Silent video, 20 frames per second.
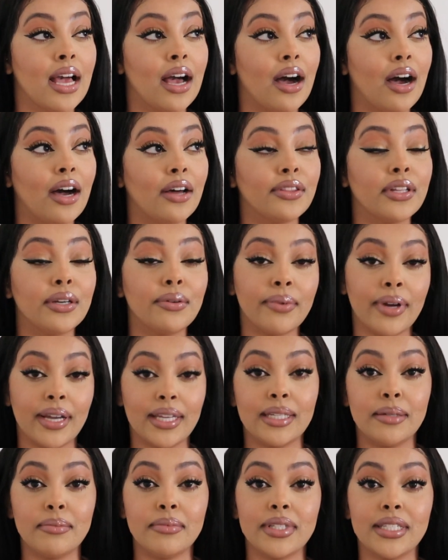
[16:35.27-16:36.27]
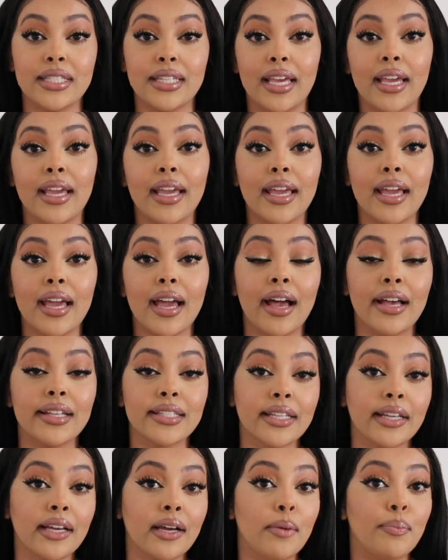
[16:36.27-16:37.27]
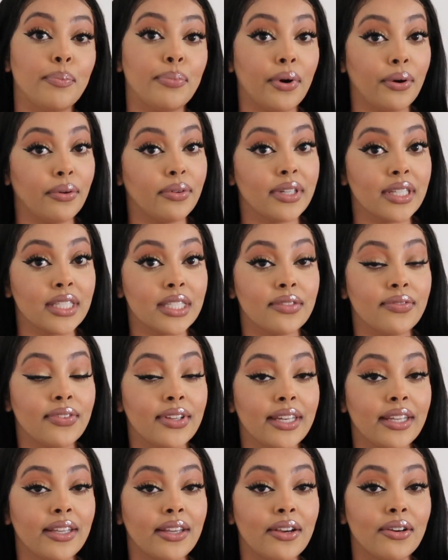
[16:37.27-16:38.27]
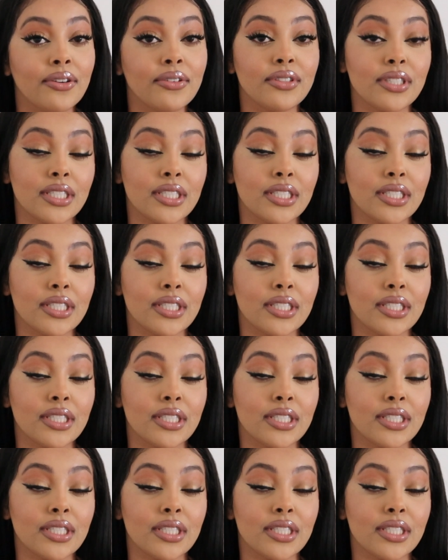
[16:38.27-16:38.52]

on the random day as like a bonus video,